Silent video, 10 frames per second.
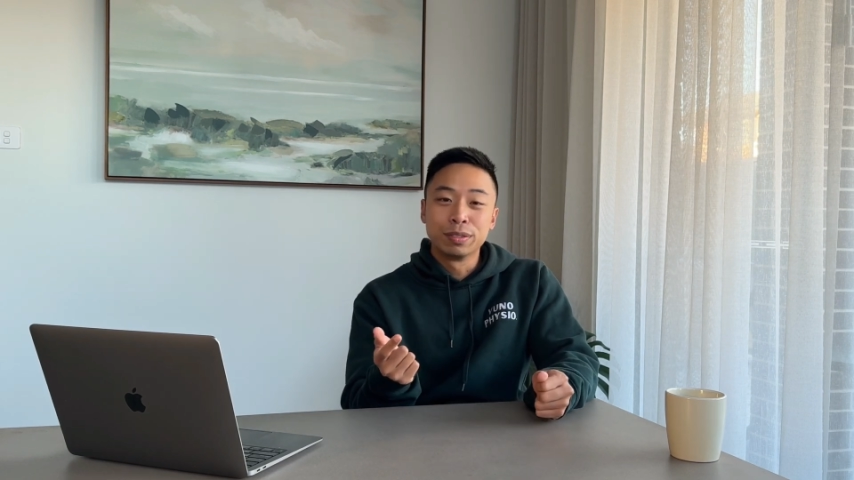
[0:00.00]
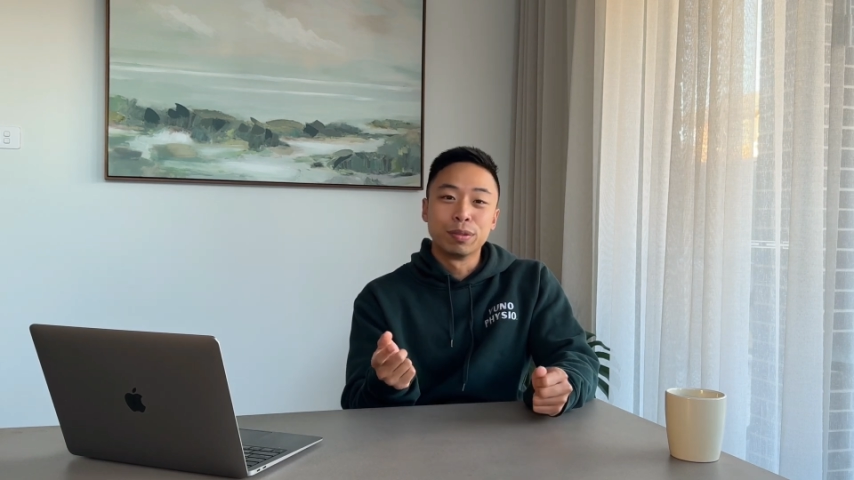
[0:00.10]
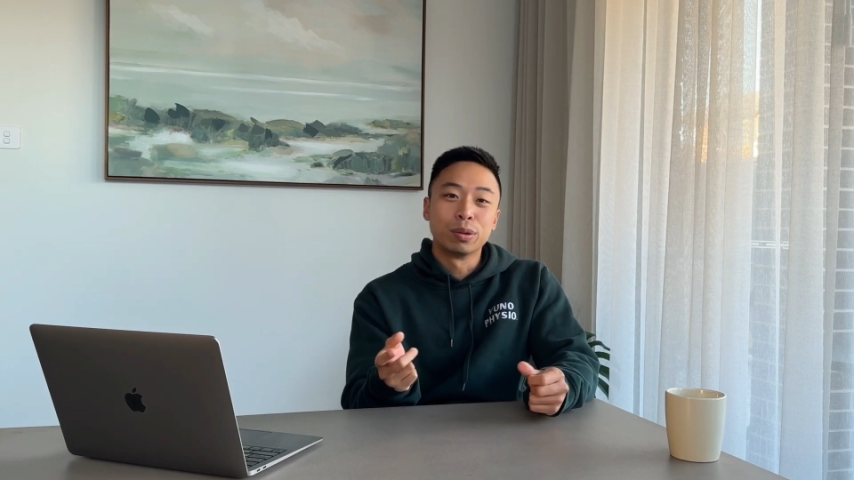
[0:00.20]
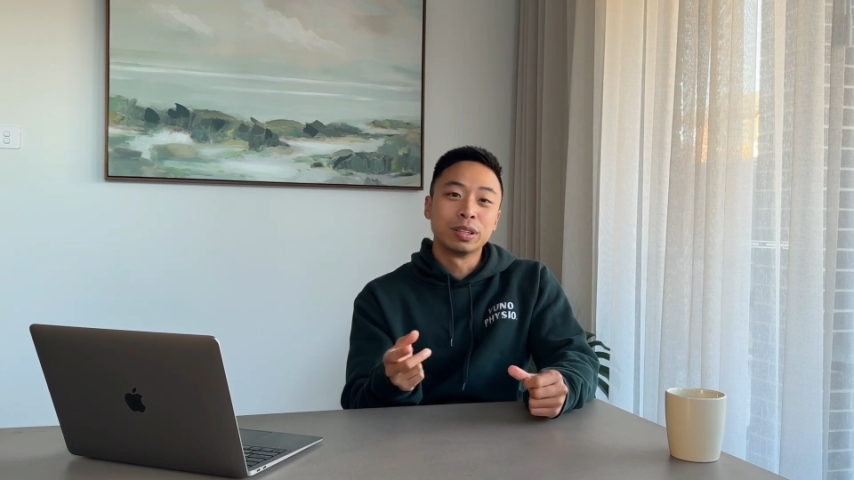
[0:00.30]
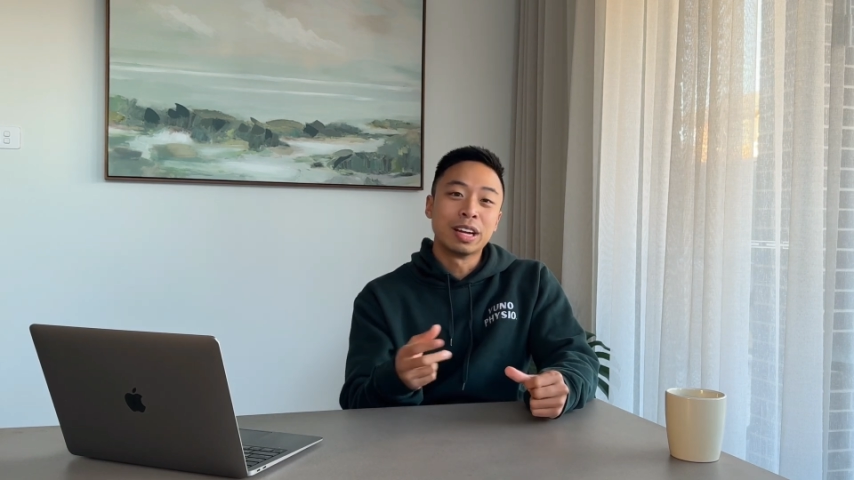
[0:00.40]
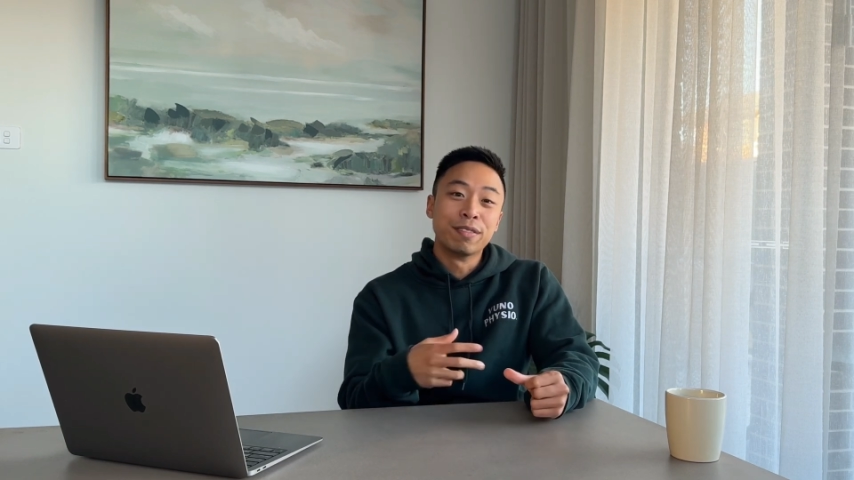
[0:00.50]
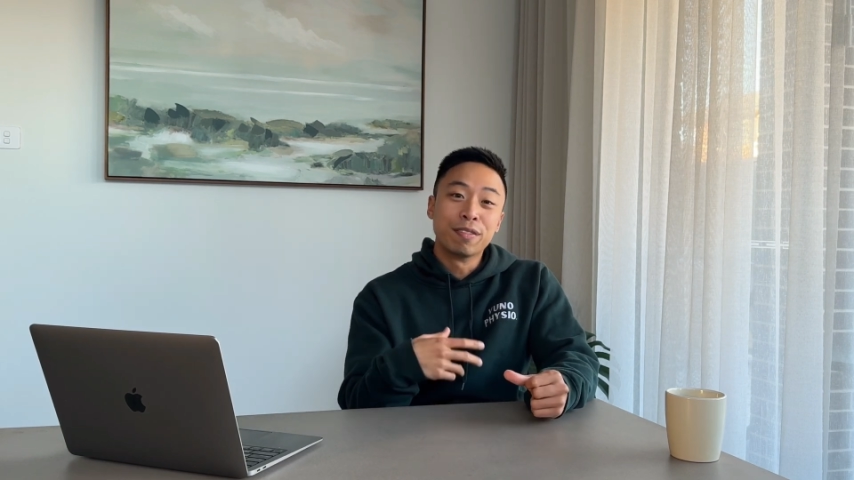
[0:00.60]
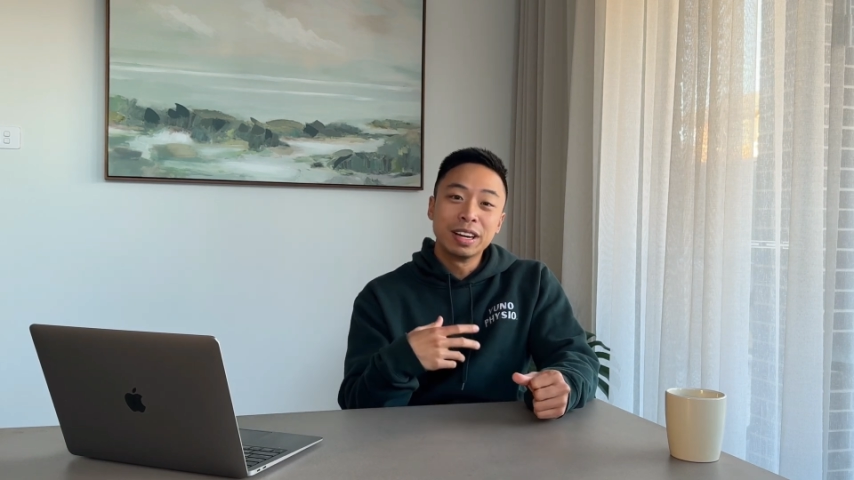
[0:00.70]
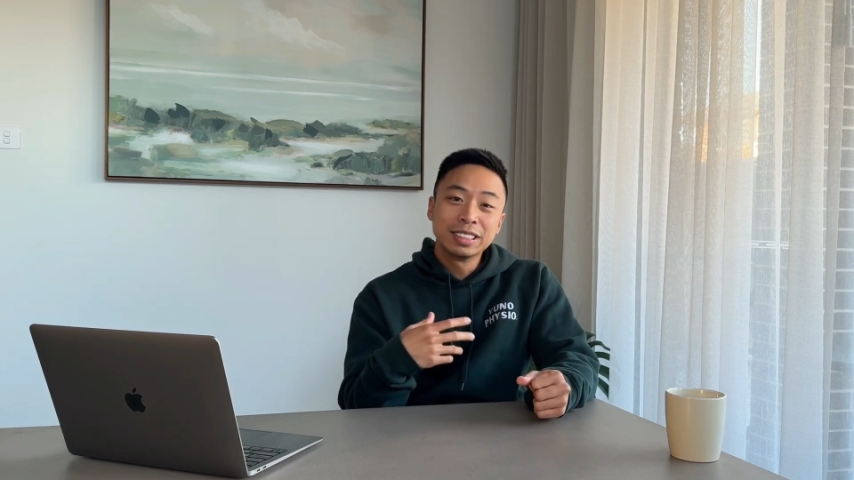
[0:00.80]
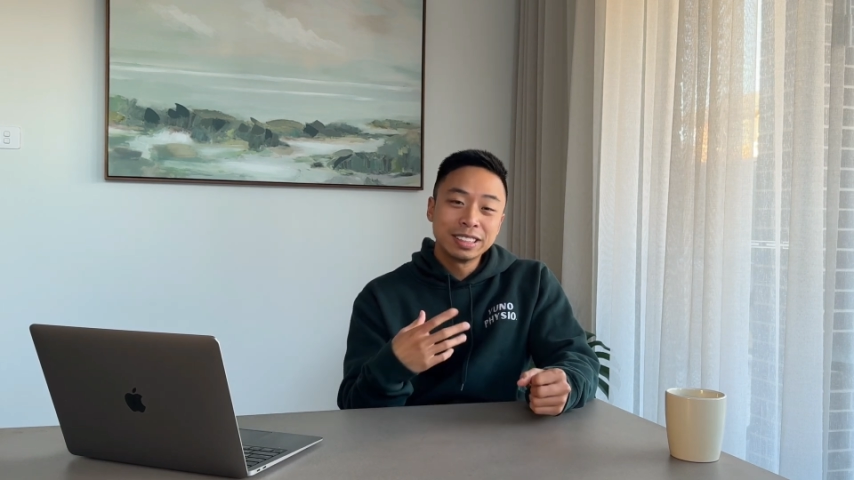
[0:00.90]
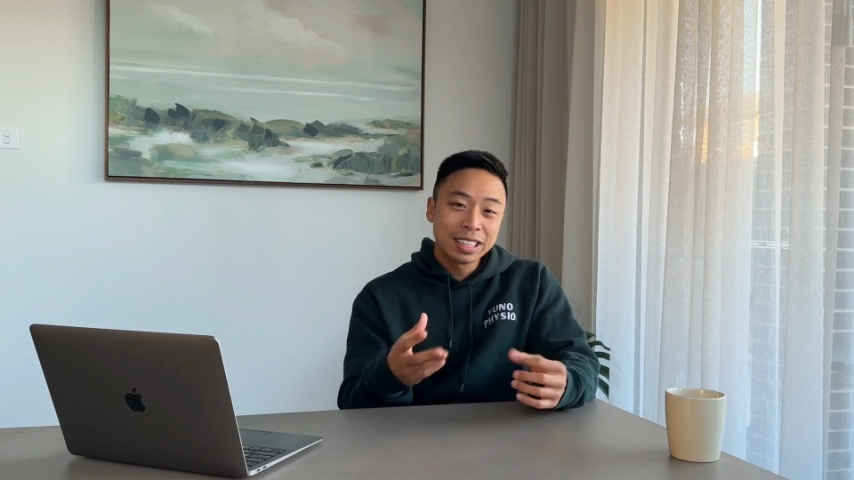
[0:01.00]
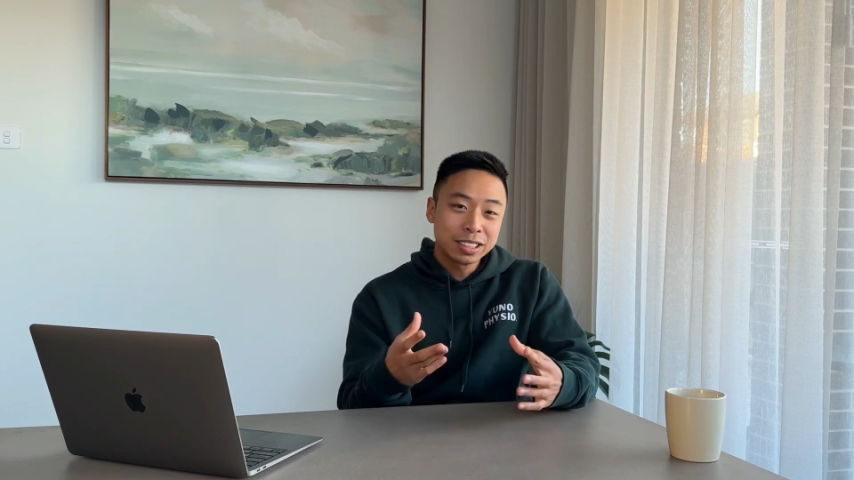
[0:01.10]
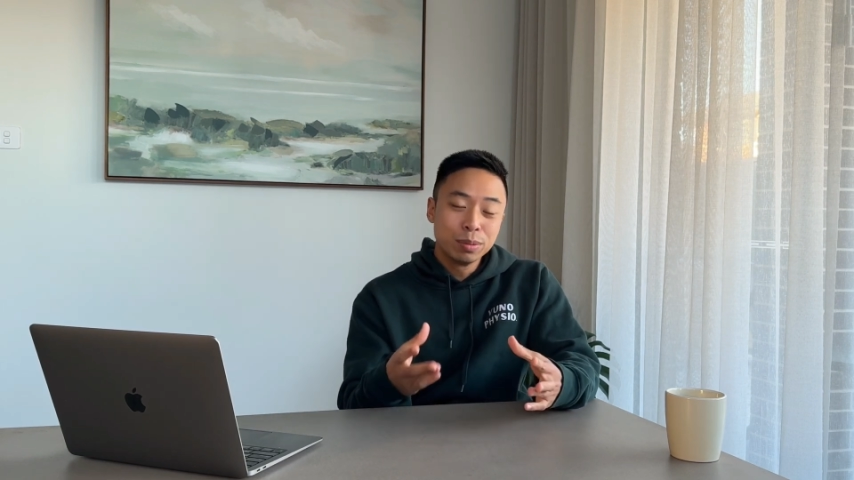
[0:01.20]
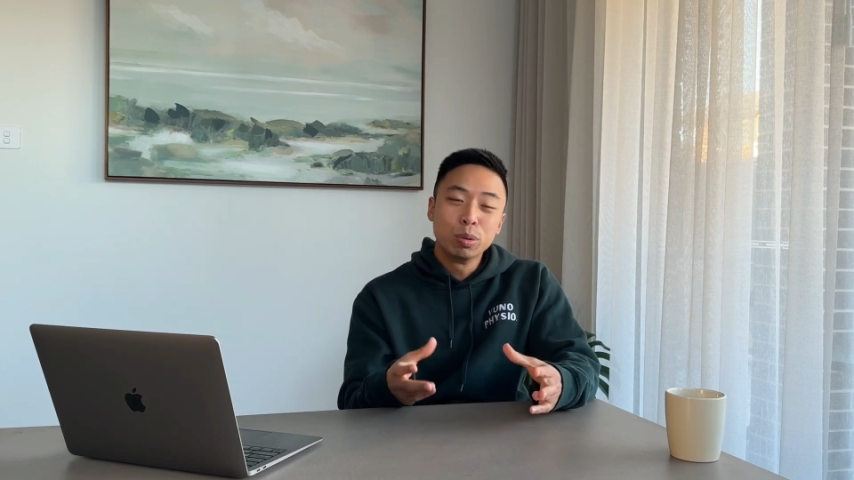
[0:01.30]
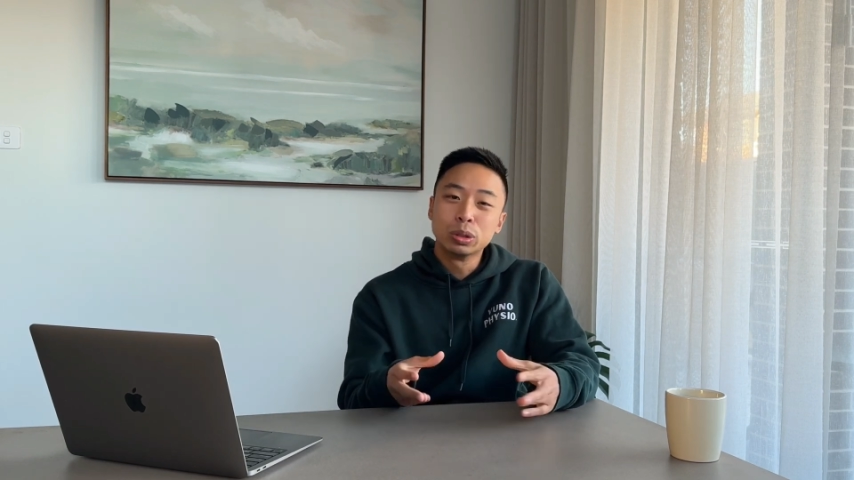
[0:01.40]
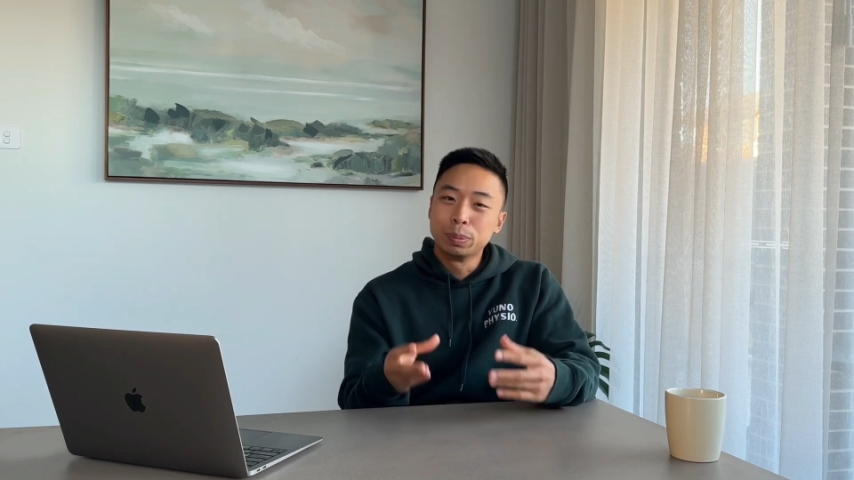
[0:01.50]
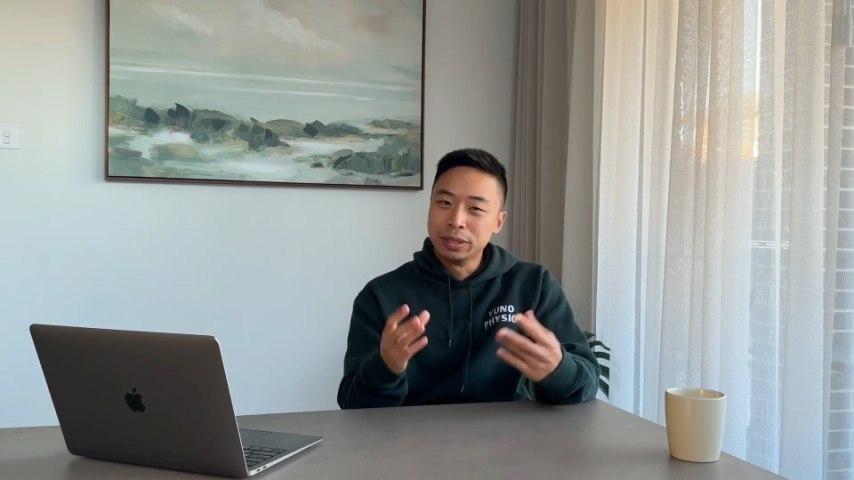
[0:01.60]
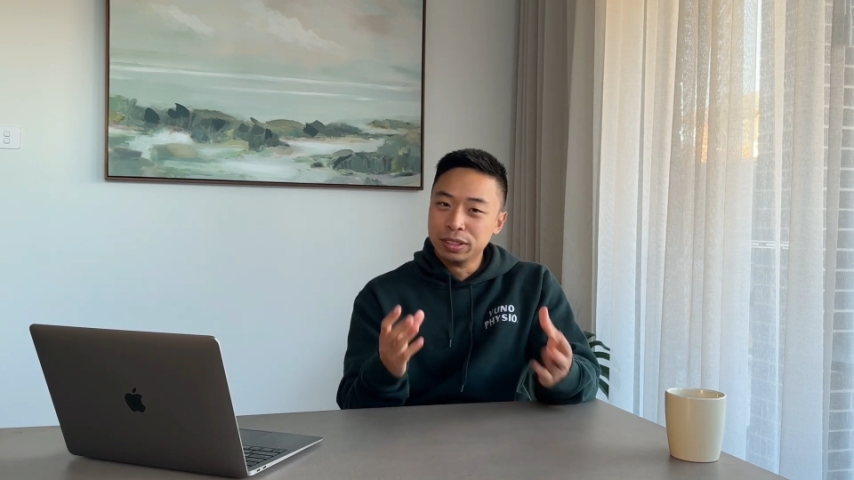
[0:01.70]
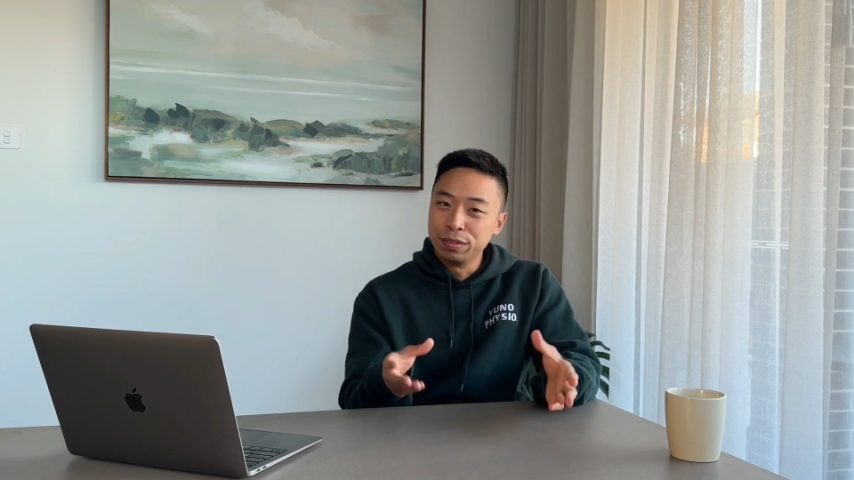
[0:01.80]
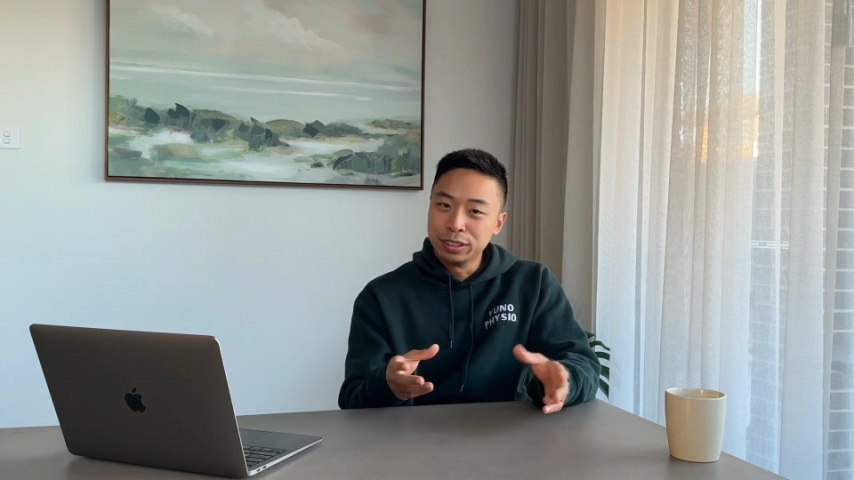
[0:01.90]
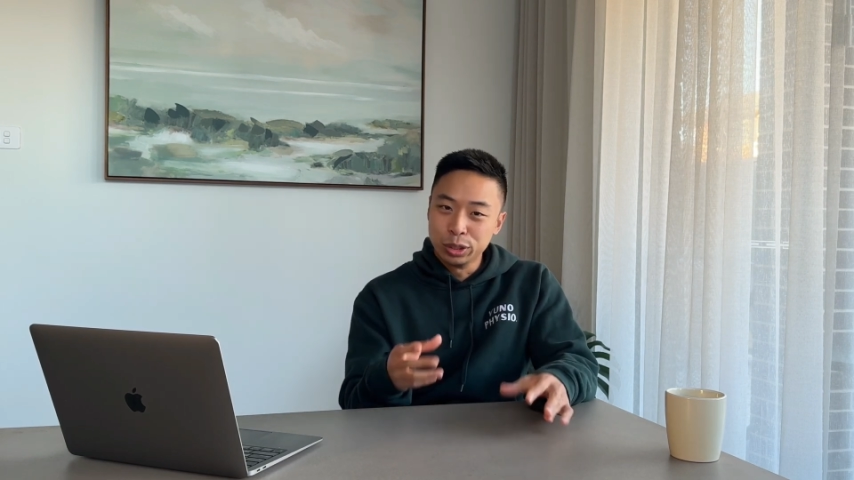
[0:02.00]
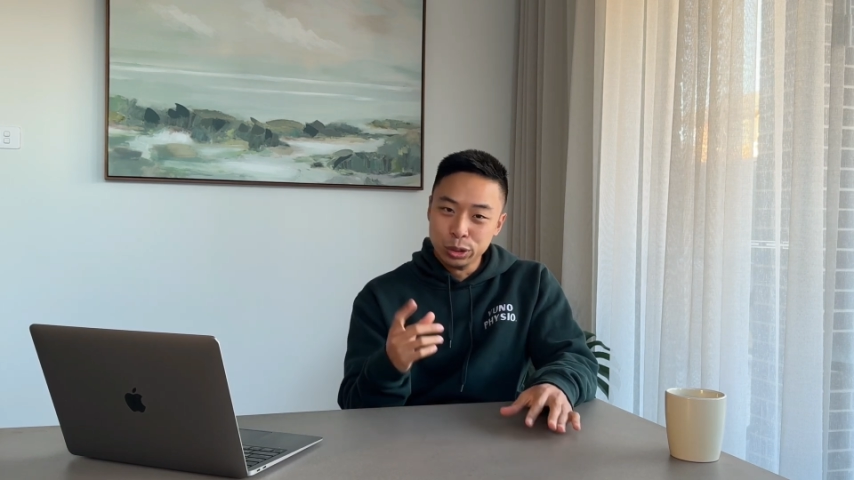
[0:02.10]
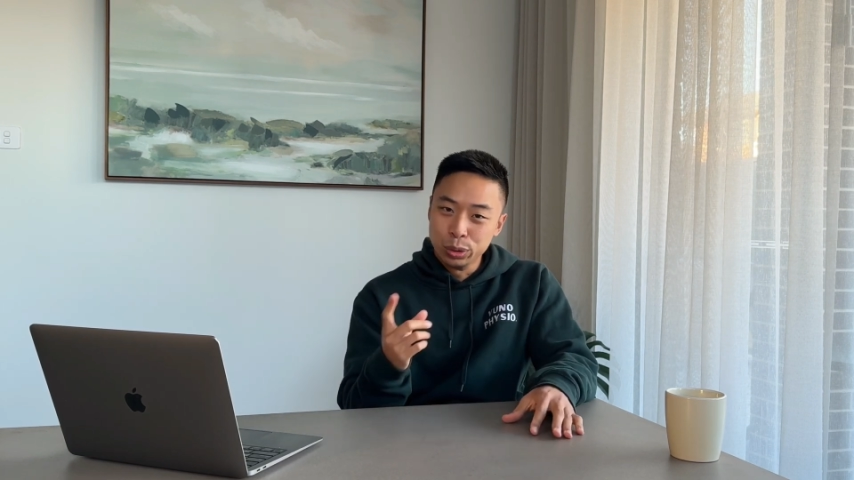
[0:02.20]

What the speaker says: for advice that's actually more specific to